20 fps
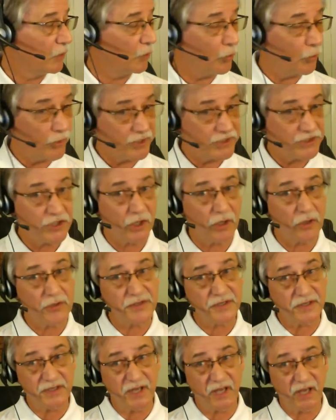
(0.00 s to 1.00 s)
We
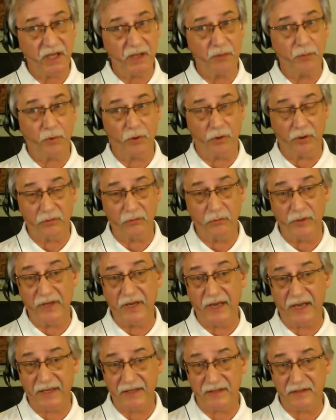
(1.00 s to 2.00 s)
chose a table. We
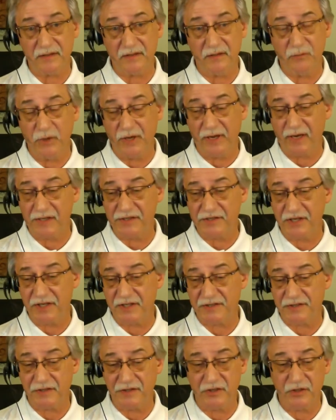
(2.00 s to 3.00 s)
had a
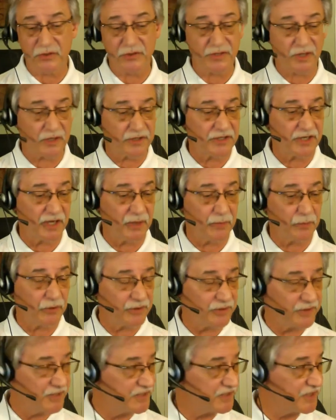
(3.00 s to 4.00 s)
chance to choose our table,
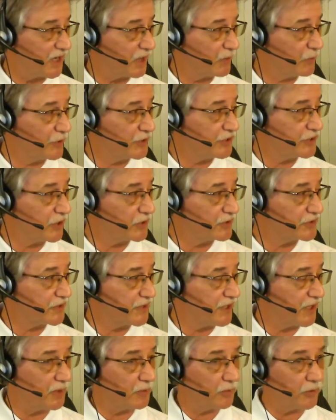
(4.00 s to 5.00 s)
and this time we chose a
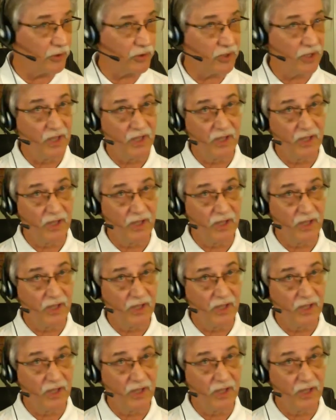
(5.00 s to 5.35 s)
table